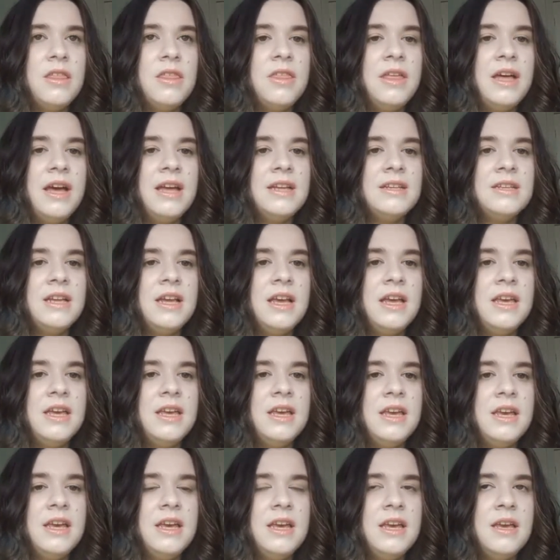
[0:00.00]
that
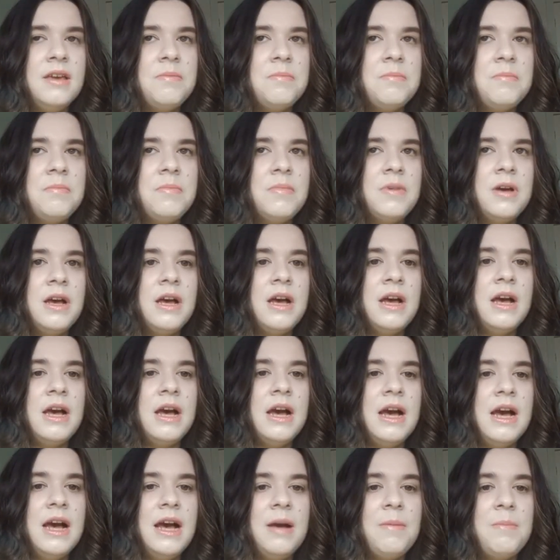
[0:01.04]
night
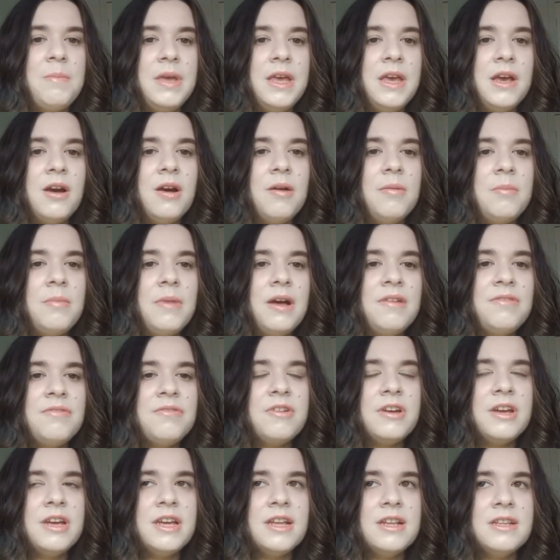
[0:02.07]
I met up my
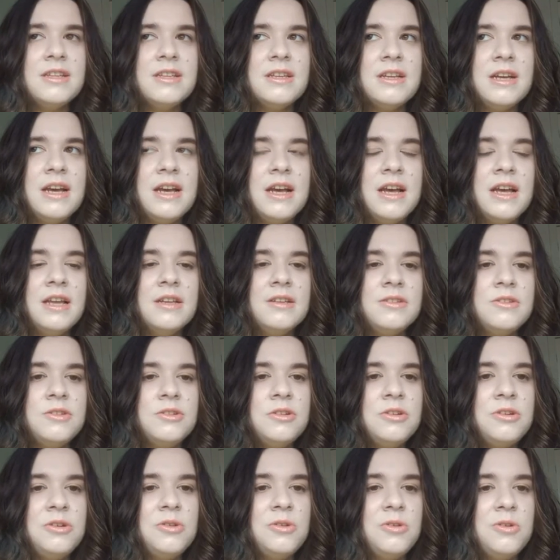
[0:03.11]
friend and
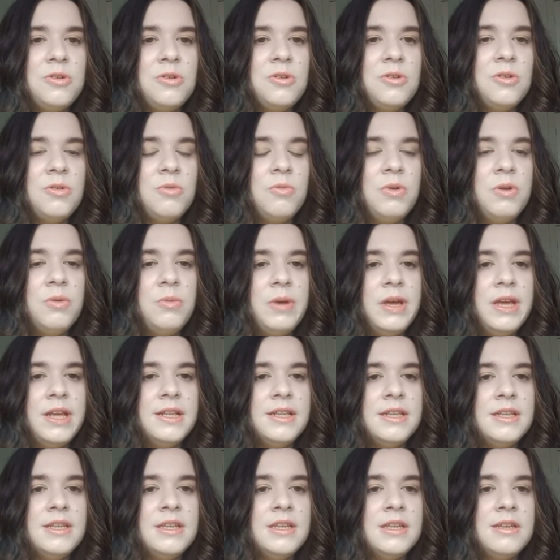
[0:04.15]
we
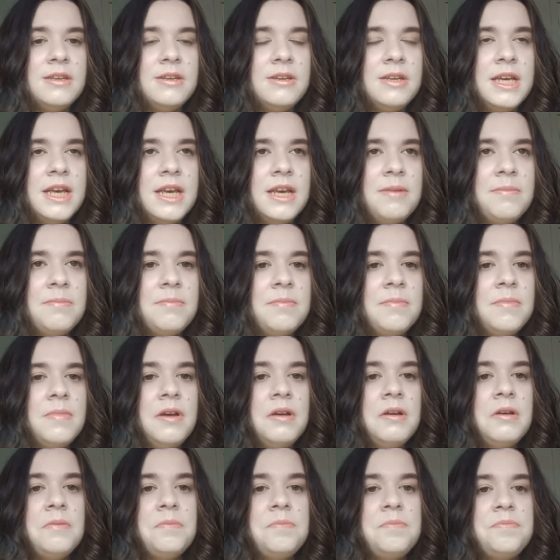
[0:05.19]
went to
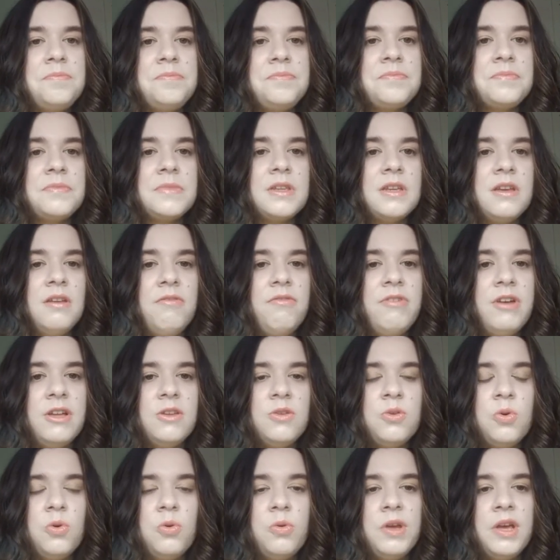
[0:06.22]

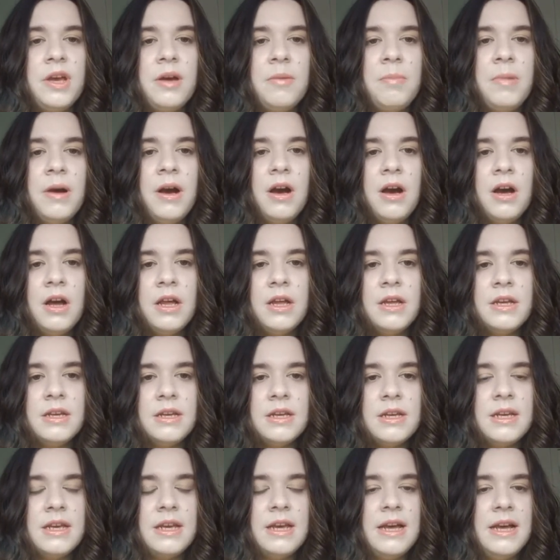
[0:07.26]
Victoria Park
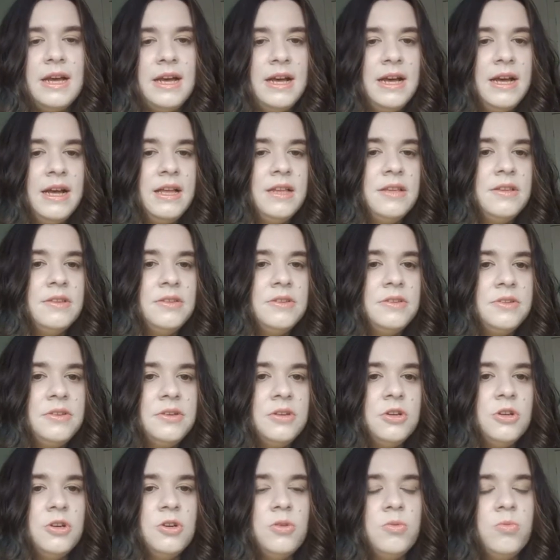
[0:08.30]
and
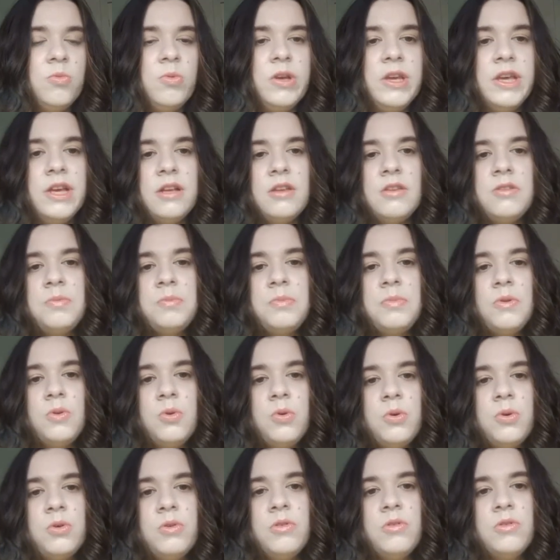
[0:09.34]
we
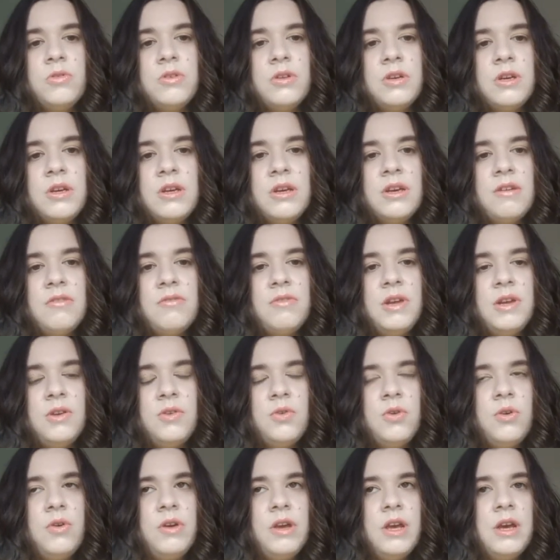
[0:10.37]
explored
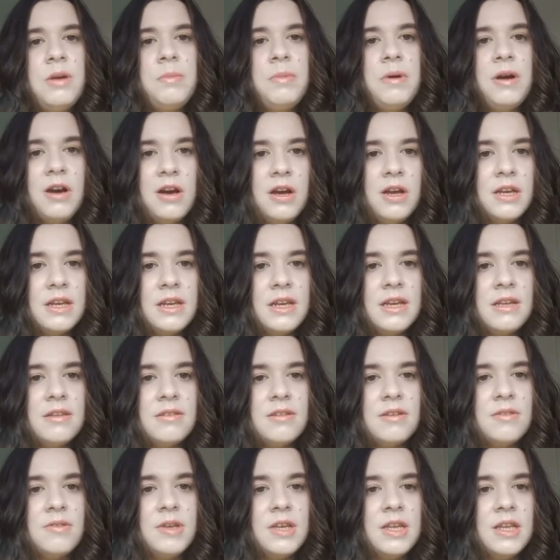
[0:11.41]
Victoria Park.
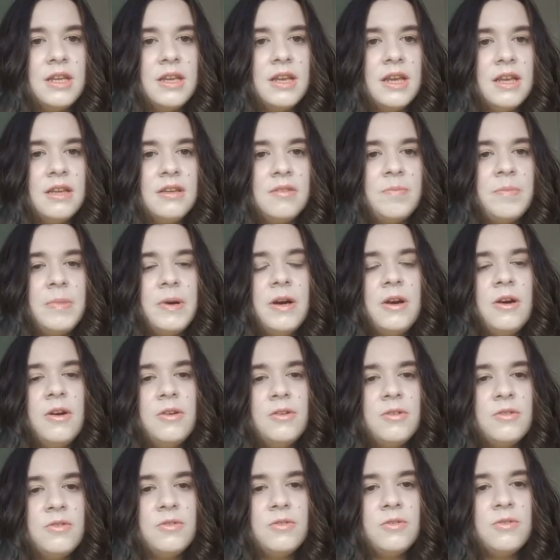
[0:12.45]
It's a really nice
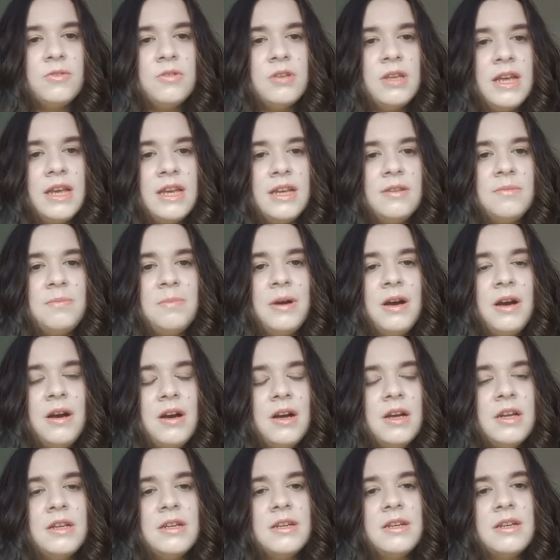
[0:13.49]
park, so's Hyde
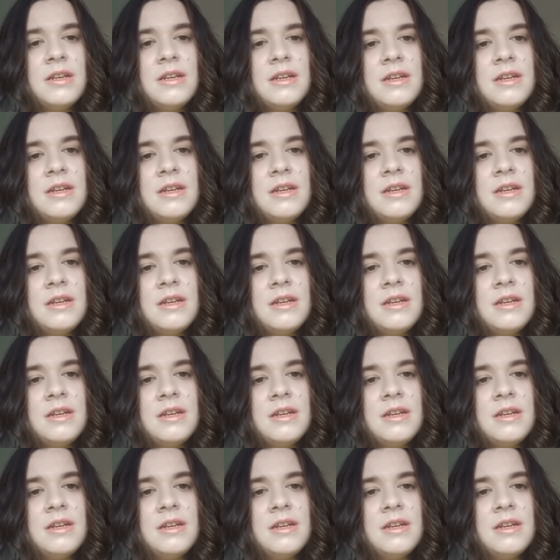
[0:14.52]
Park.